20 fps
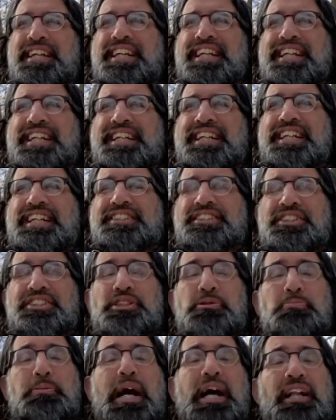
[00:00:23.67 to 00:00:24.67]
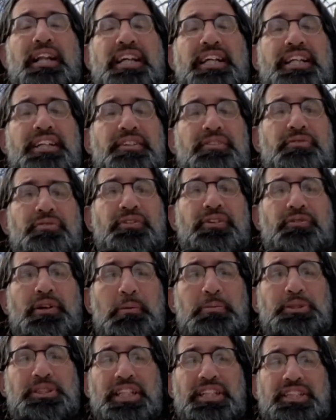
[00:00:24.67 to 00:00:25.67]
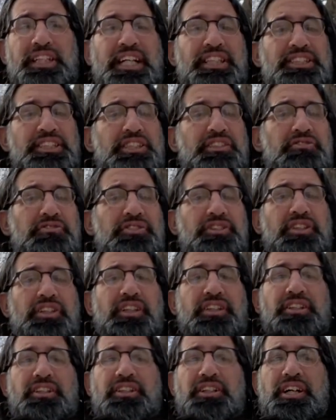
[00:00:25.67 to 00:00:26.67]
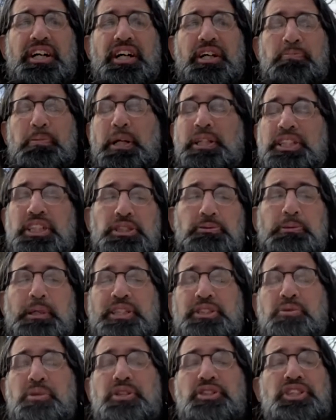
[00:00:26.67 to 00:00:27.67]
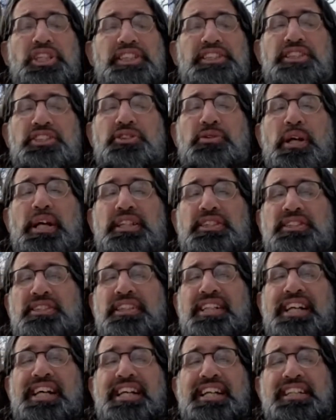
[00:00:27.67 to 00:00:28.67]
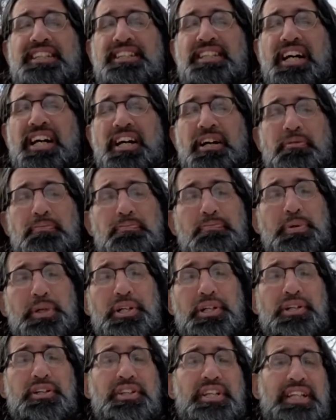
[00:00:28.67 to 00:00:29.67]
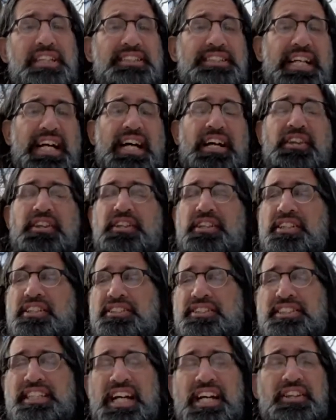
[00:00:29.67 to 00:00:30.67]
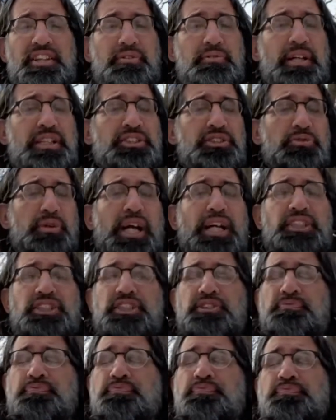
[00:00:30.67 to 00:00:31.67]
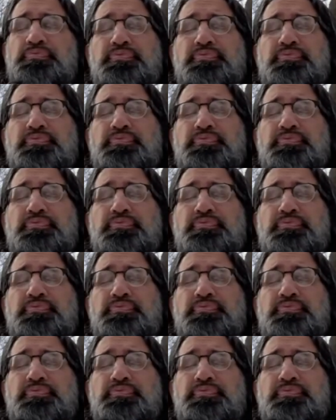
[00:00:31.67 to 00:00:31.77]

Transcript: it's a symbolic representation of uh, participation with Jesus Christ uh, birth and death, his death and resurrection.